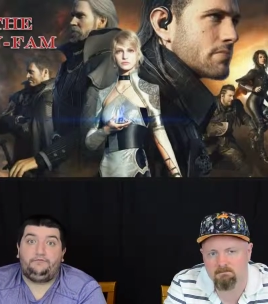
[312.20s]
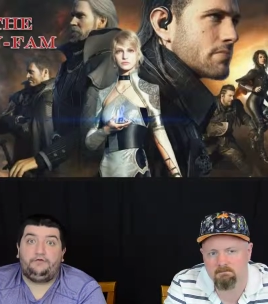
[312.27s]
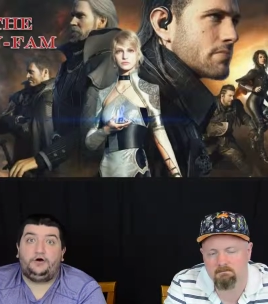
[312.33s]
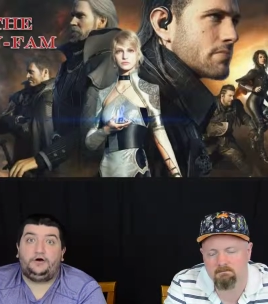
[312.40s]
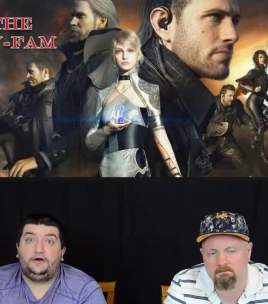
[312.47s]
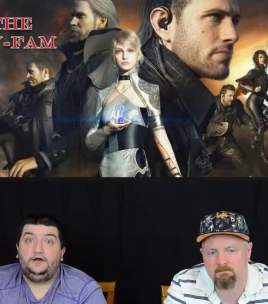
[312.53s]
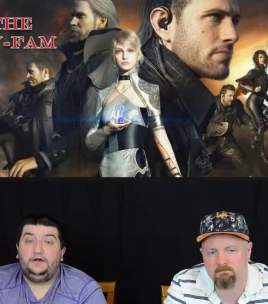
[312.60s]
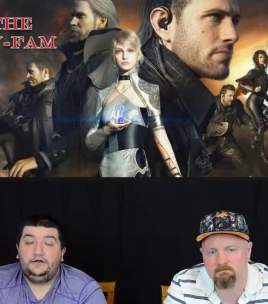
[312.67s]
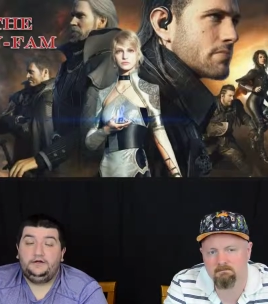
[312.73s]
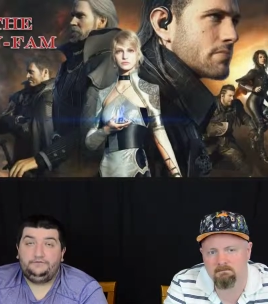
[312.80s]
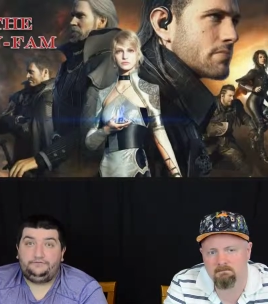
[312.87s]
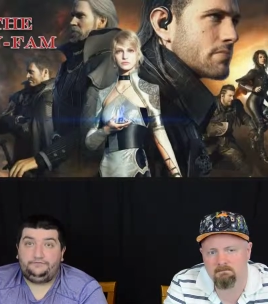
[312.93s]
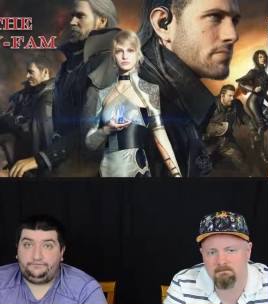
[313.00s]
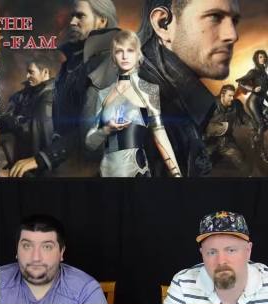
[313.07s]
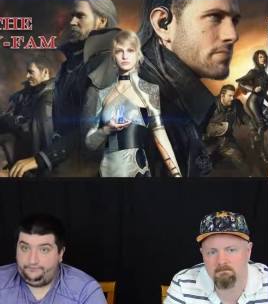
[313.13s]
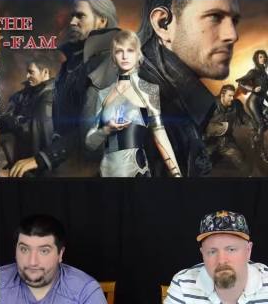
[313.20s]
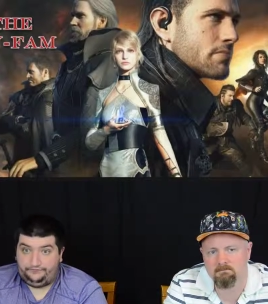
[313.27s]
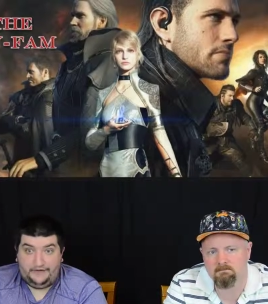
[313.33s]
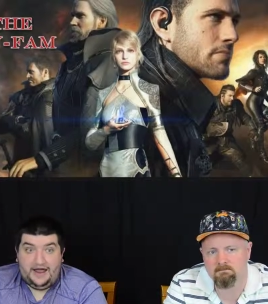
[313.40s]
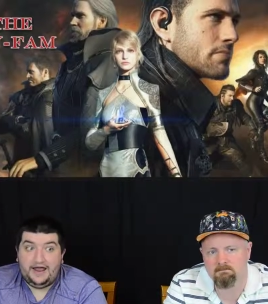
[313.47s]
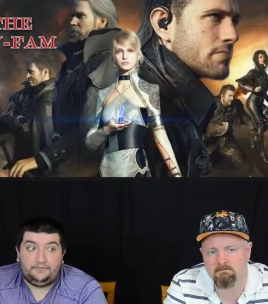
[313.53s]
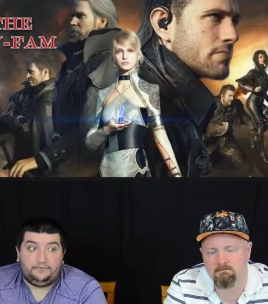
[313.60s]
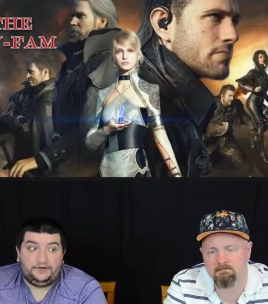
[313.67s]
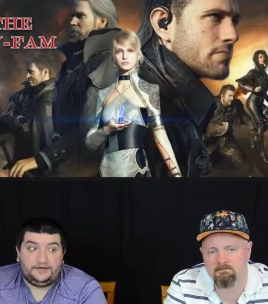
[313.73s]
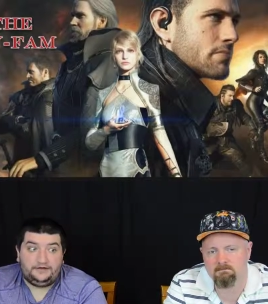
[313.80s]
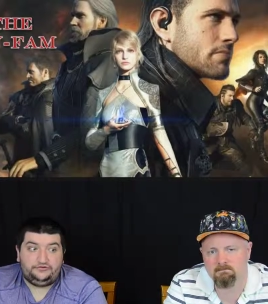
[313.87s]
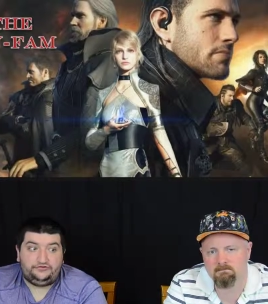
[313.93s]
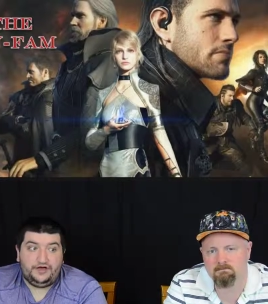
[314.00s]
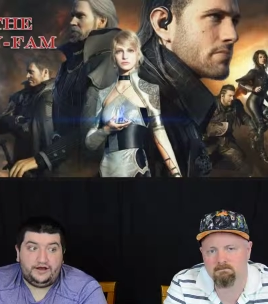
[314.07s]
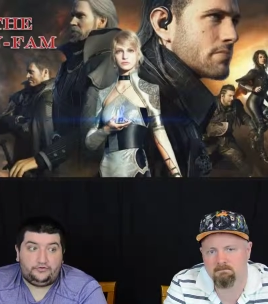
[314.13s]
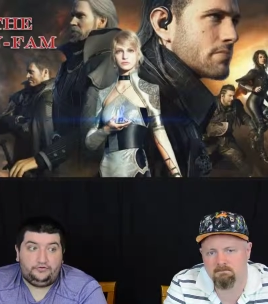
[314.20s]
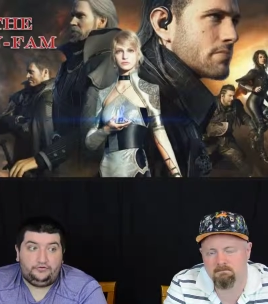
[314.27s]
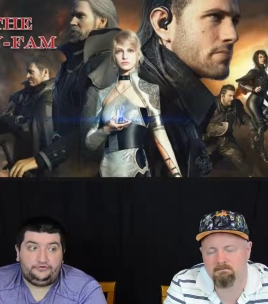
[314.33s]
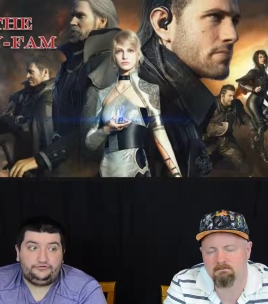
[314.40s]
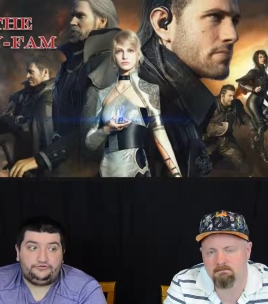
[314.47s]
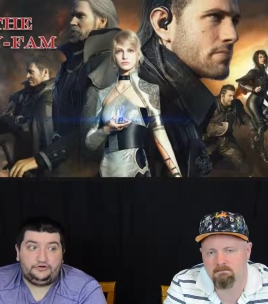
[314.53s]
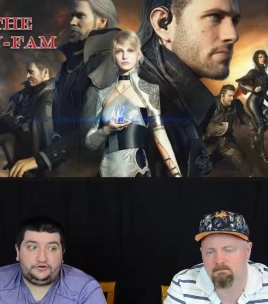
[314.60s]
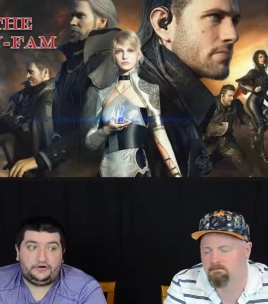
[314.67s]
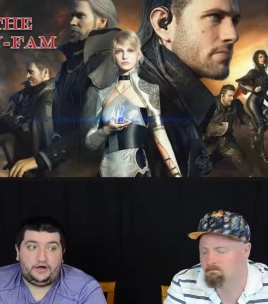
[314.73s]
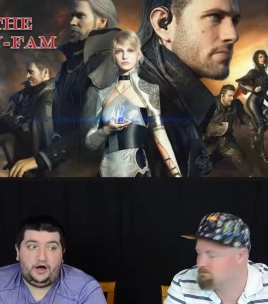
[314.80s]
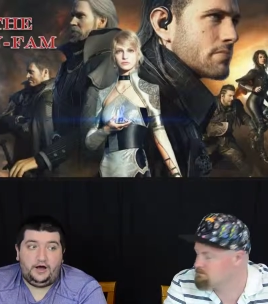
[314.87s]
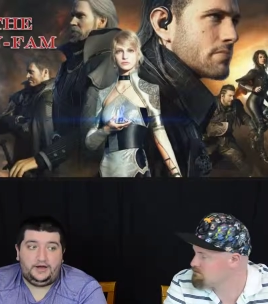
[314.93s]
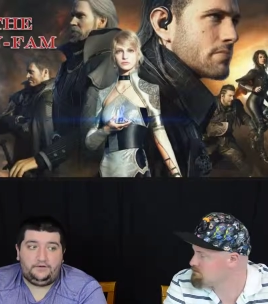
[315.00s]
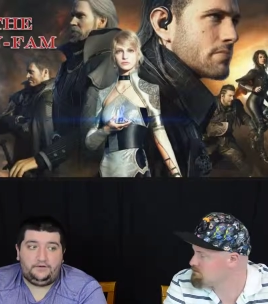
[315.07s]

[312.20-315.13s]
Speaker 1: of our family in general is to kind